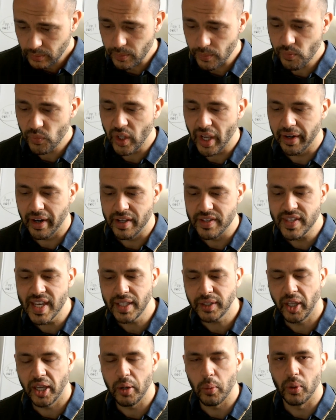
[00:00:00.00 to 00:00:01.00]
And I sat
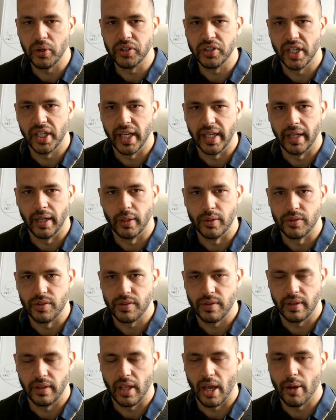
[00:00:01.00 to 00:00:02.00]
there one day,
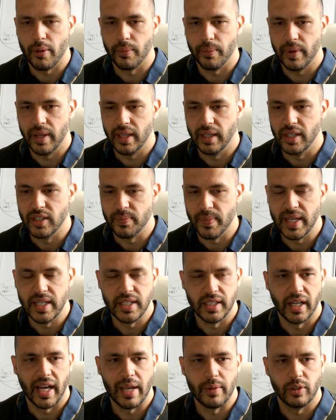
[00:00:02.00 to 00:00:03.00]
and in this
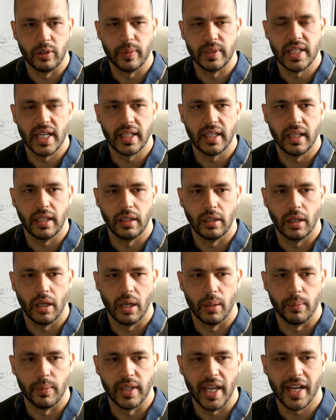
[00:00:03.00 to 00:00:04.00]
meeting I happened to be taking
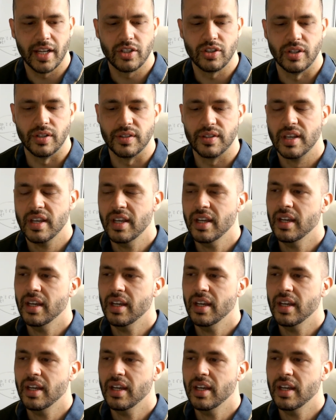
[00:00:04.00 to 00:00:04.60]
the actions,